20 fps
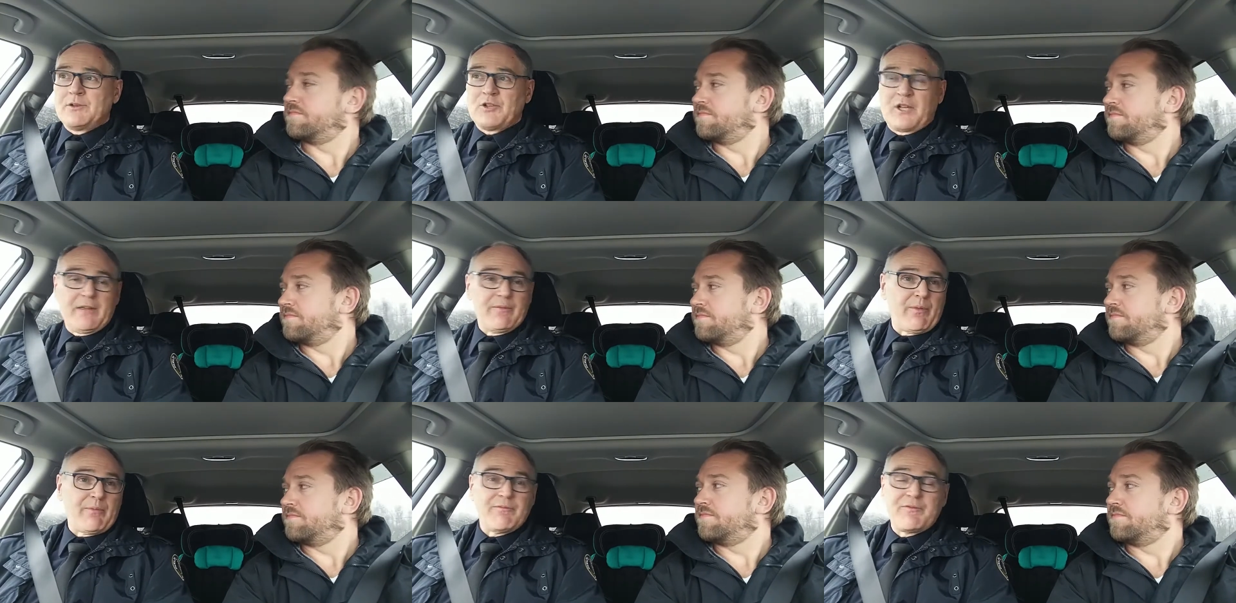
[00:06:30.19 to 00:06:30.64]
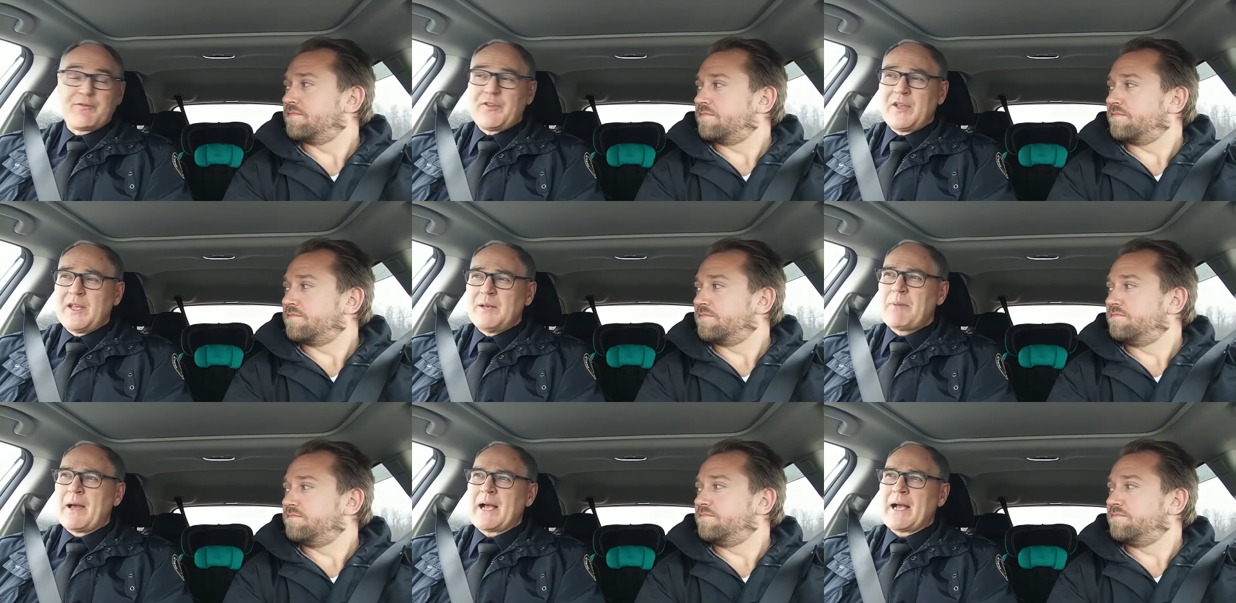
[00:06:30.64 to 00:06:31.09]
Speaker 1: to give them
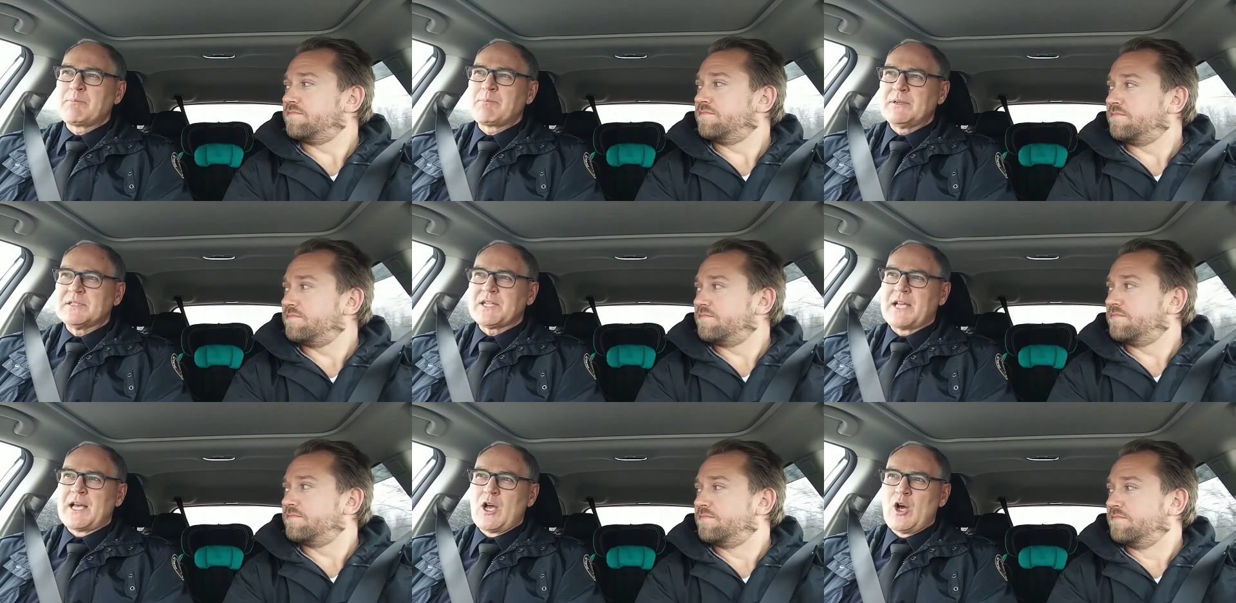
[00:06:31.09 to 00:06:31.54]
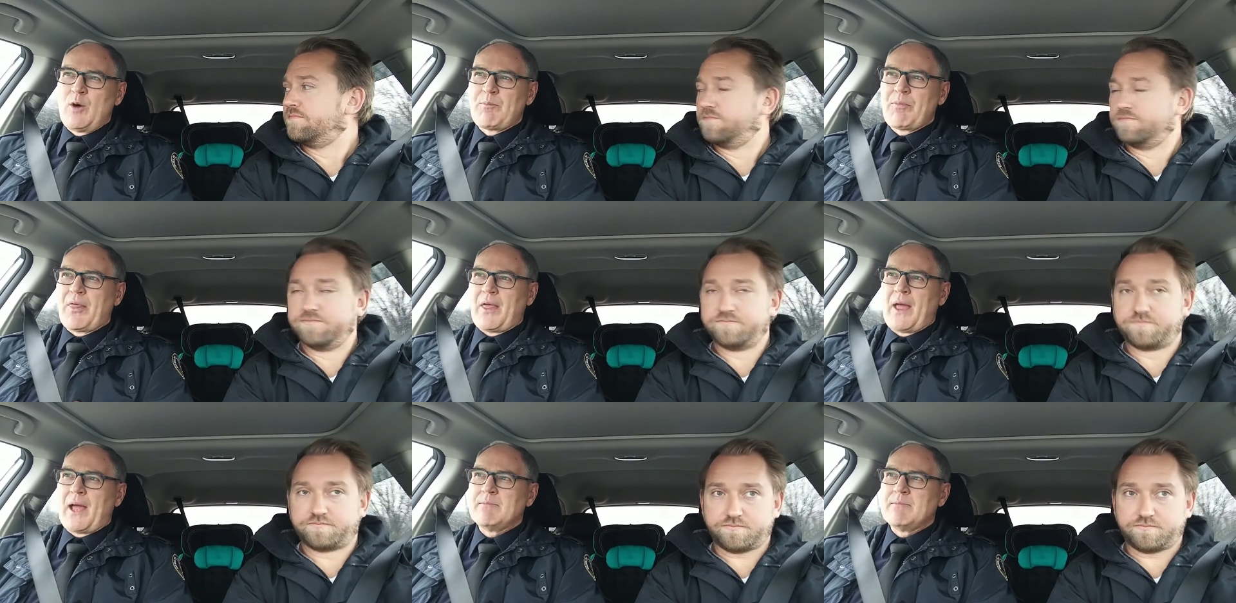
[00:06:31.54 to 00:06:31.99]
feedback, but to
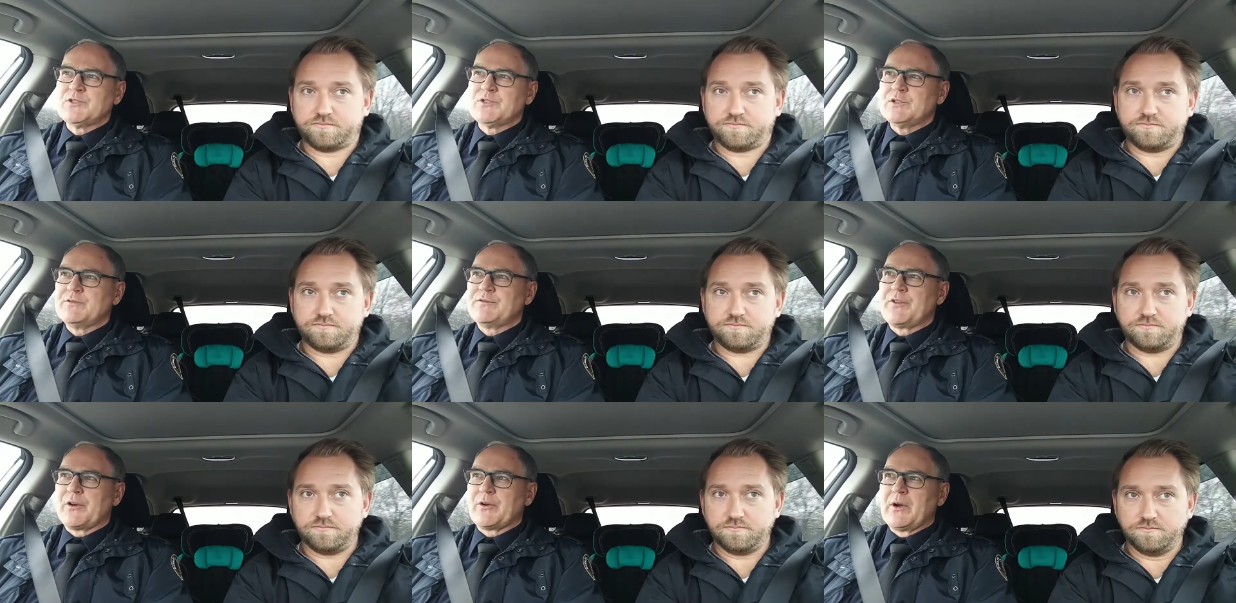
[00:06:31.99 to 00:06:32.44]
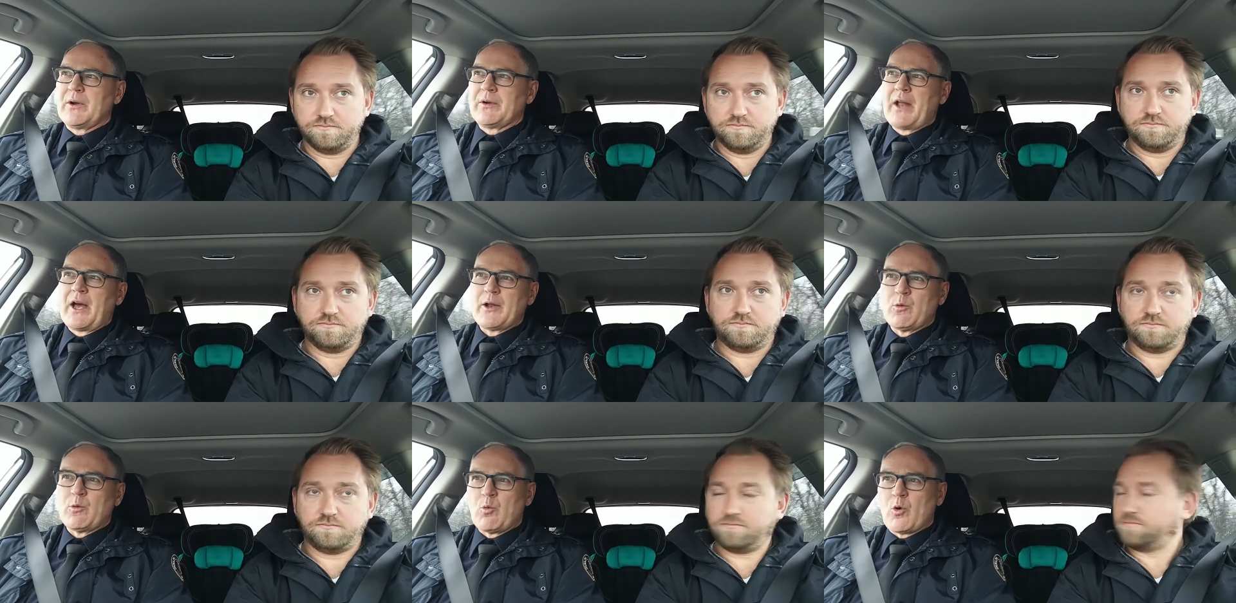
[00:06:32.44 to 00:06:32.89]
help them to
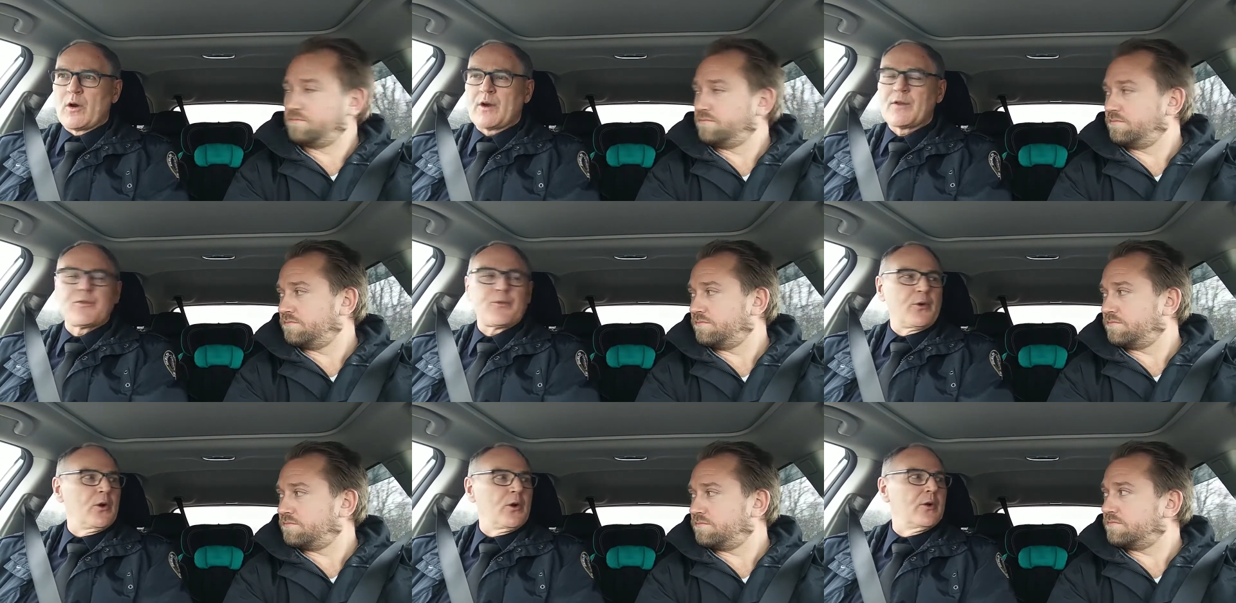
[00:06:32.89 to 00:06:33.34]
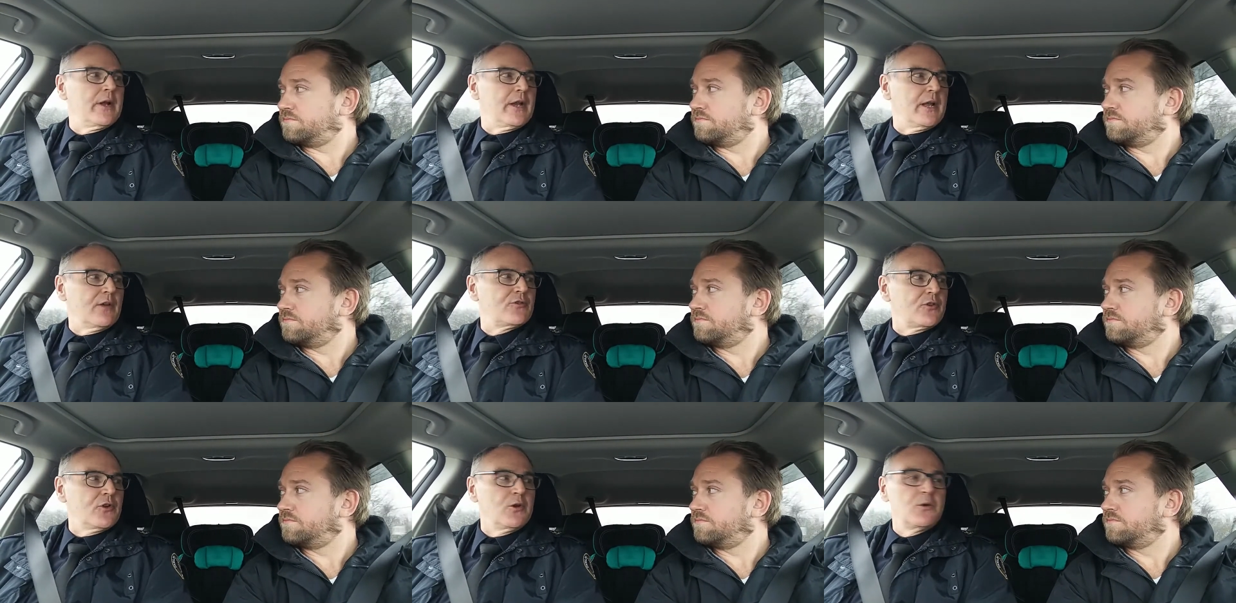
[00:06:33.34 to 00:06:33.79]
figure out how to work
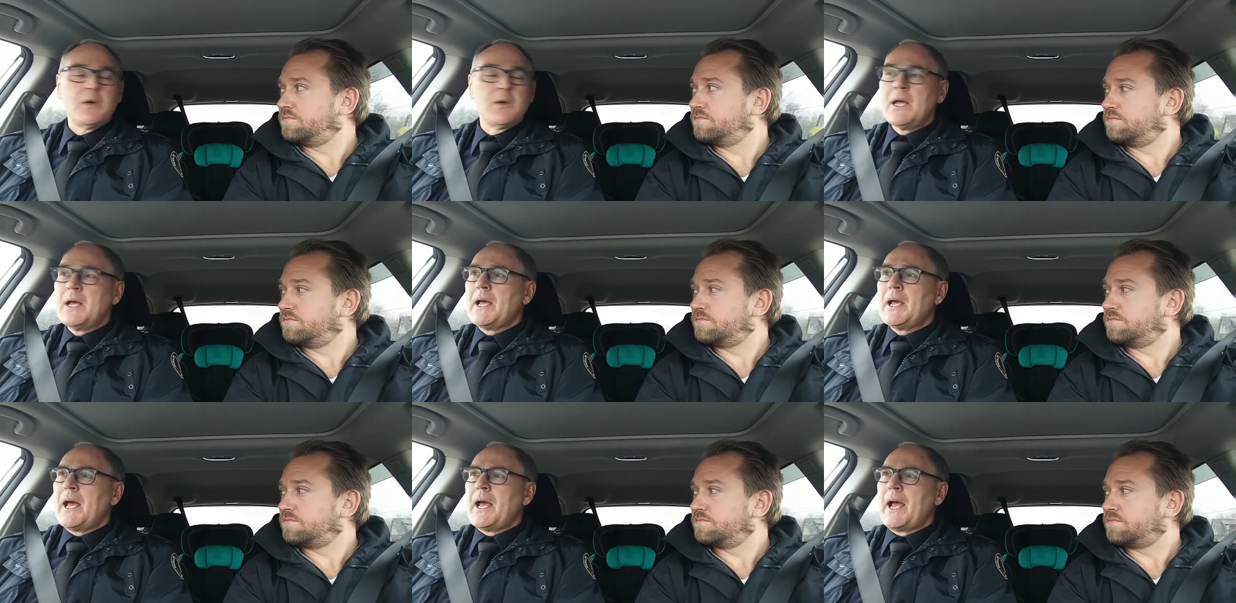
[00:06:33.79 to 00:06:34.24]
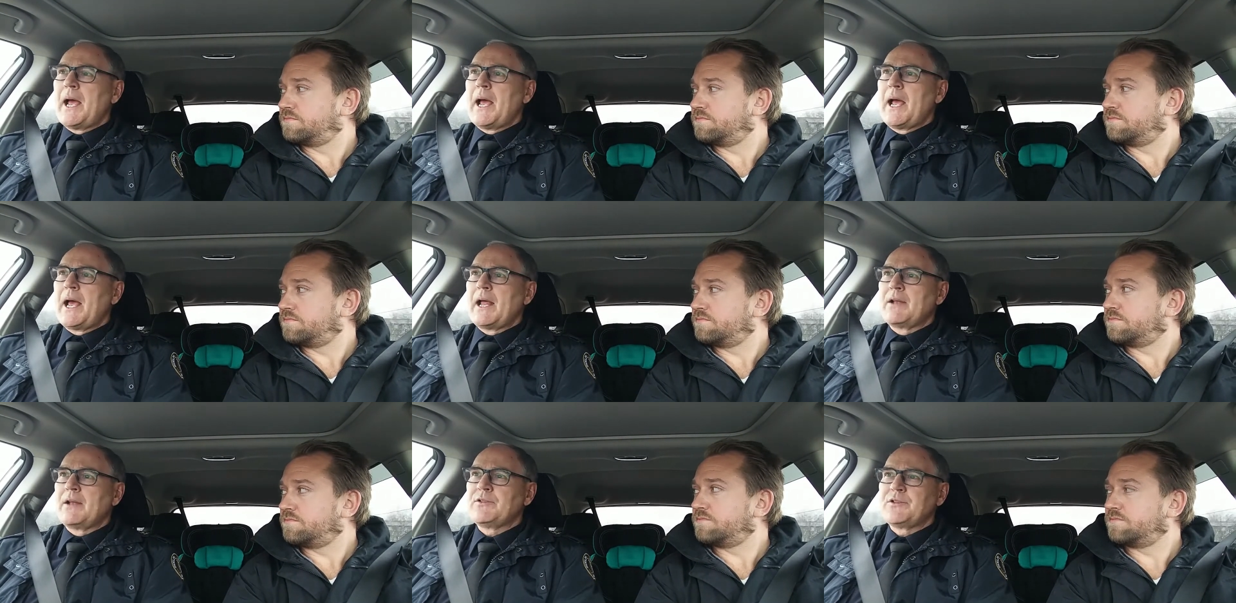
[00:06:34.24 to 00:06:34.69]
through an issue
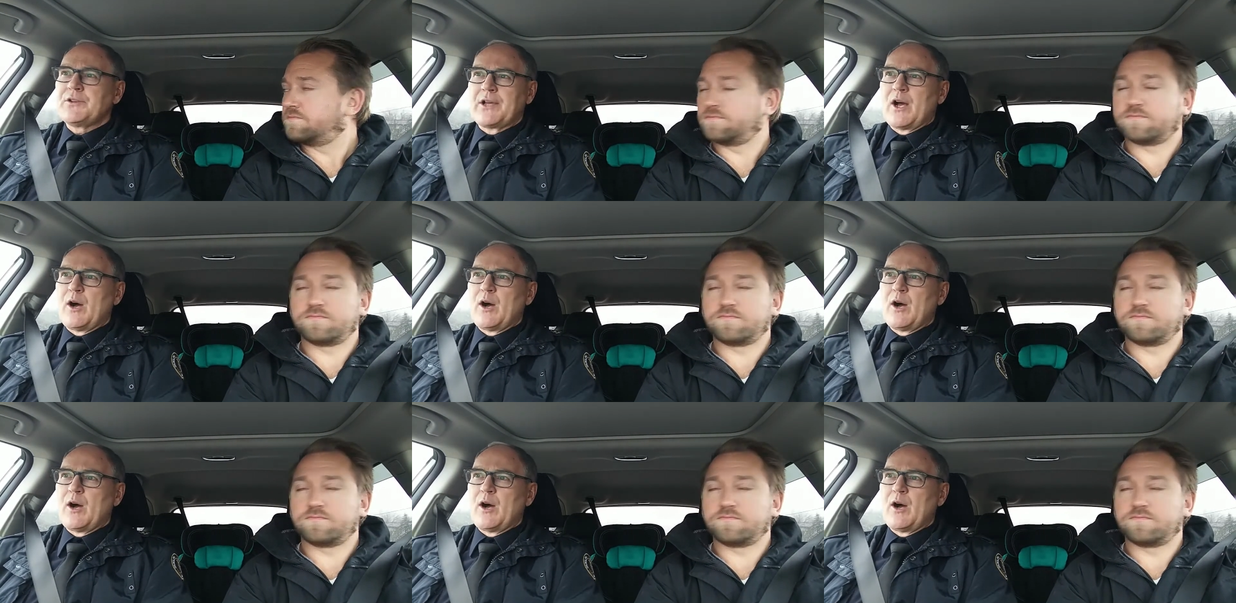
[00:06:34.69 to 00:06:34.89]
and to